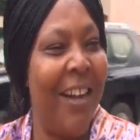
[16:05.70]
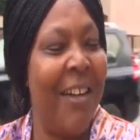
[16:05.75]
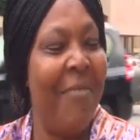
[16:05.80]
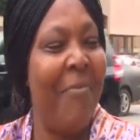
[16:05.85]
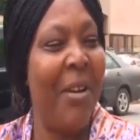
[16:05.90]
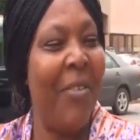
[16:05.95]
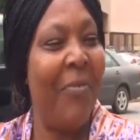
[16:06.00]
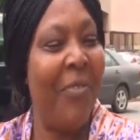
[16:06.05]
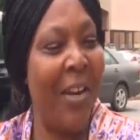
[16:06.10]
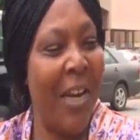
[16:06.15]

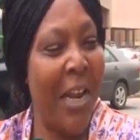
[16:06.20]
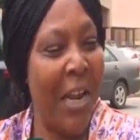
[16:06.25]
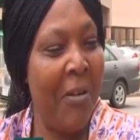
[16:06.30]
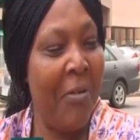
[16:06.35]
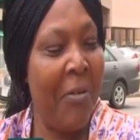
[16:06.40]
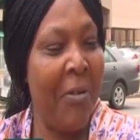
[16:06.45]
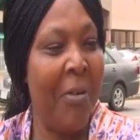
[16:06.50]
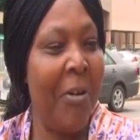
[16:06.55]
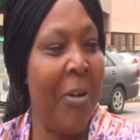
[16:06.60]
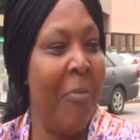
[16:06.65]
And my
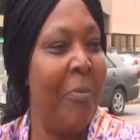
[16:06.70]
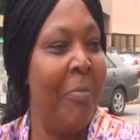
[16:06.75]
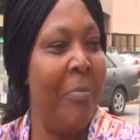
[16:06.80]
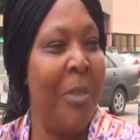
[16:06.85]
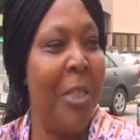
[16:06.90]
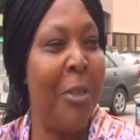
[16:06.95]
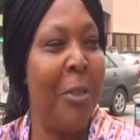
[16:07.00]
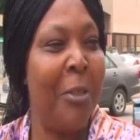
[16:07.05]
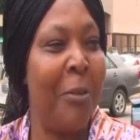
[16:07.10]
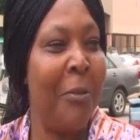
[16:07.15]
father-in-law loved
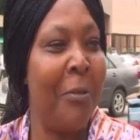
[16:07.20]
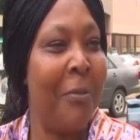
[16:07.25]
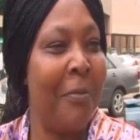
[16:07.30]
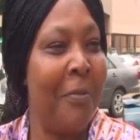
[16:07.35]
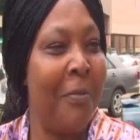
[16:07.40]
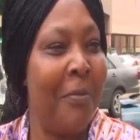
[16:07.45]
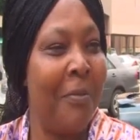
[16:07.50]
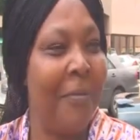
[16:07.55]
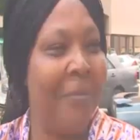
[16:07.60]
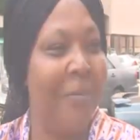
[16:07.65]
me too.
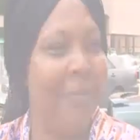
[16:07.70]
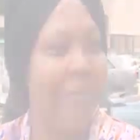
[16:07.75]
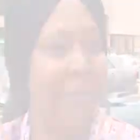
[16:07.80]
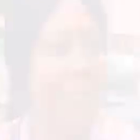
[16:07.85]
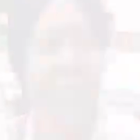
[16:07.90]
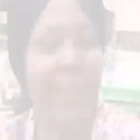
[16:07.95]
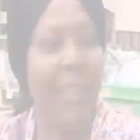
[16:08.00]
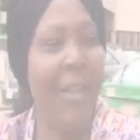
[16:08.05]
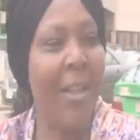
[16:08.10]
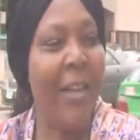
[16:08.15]

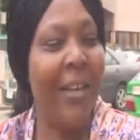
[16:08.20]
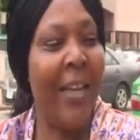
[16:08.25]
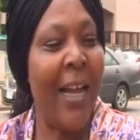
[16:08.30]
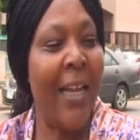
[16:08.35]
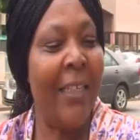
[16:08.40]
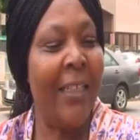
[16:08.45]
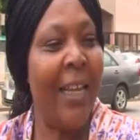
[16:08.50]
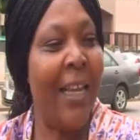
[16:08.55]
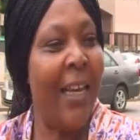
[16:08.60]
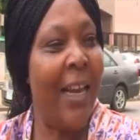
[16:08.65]
They
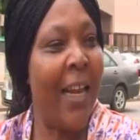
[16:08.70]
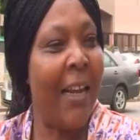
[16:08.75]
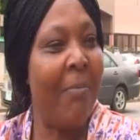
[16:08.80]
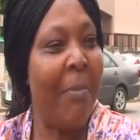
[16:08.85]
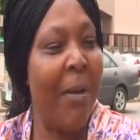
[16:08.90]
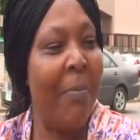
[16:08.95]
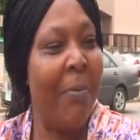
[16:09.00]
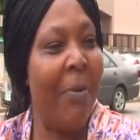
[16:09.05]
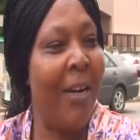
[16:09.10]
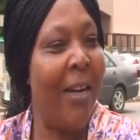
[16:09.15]
are dear like
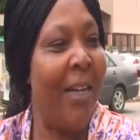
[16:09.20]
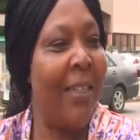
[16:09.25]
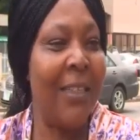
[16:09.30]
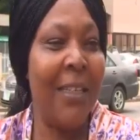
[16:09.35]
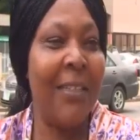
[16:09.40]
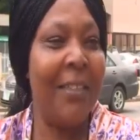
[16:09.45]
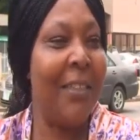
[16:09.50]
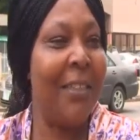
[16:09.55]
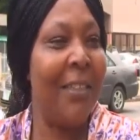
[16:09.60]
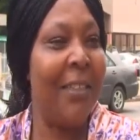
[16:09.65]
my brothers
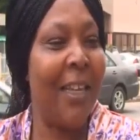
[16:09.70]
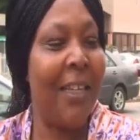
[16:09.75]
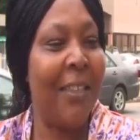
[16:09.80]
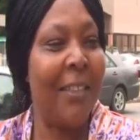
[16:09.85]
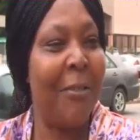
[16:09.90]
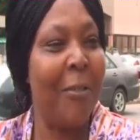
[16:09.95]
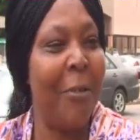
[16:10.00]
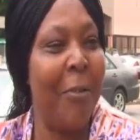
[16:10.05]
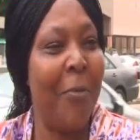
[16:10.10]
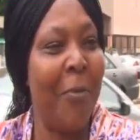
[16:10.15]
and
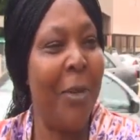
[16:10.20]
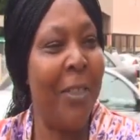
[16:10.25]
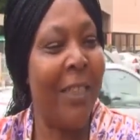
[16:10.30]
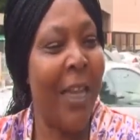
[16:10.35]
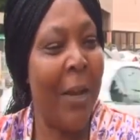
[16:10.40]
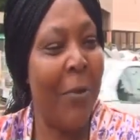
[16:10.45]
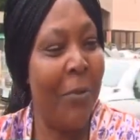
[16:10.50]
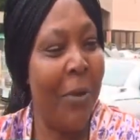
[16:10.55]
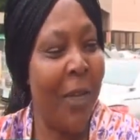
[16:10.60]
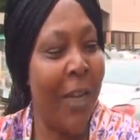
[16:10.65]
sisters. So
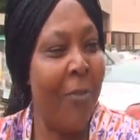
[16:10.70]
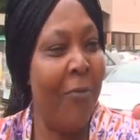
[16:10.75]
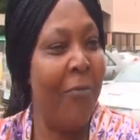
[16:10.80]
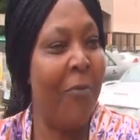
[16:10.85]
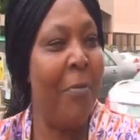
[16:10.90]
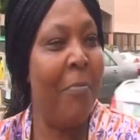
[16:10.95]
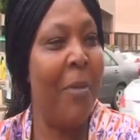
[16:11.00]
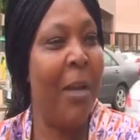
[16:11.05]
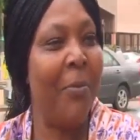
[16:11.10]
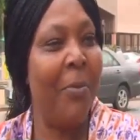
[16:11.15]
what I will gain
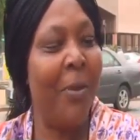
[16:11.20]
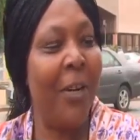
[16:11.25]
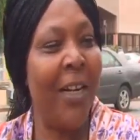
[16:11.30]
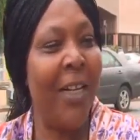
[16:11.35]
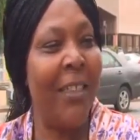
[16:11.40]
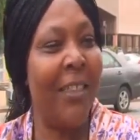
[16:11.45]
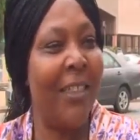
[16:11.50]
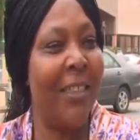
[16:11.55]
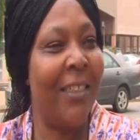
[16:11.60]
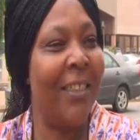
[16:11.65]
from my
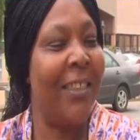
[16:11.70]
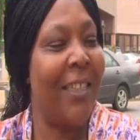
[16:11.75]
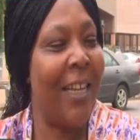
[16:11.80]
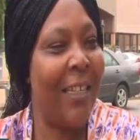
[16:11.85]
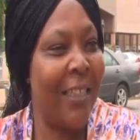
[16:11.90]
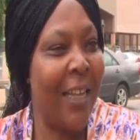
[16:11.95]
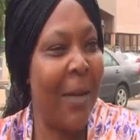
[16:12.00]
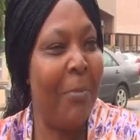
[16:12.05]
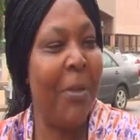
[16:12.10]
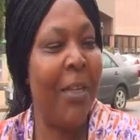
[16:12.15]
brothers and
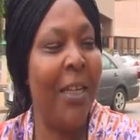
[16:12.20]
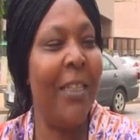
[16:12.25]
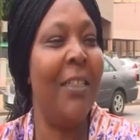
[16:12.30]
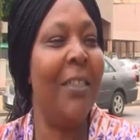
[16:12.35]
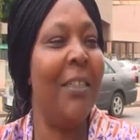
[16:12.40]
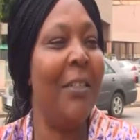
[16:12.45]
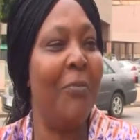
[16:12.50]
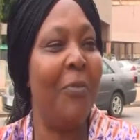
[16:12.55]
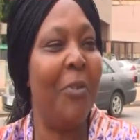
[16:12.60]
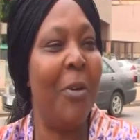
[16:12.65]
sisters, I'm
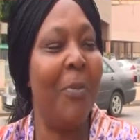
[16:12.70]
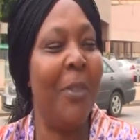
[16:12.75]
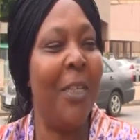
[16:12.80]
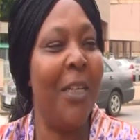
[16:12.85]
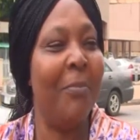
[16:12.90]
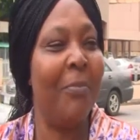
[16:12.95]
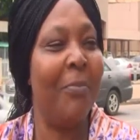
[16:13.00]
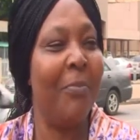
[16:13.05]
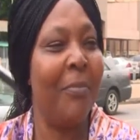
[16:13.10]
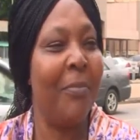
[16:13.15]
getting it from
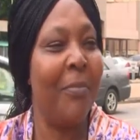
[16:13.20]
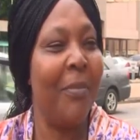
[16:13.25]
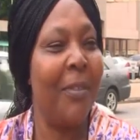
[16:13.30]
them.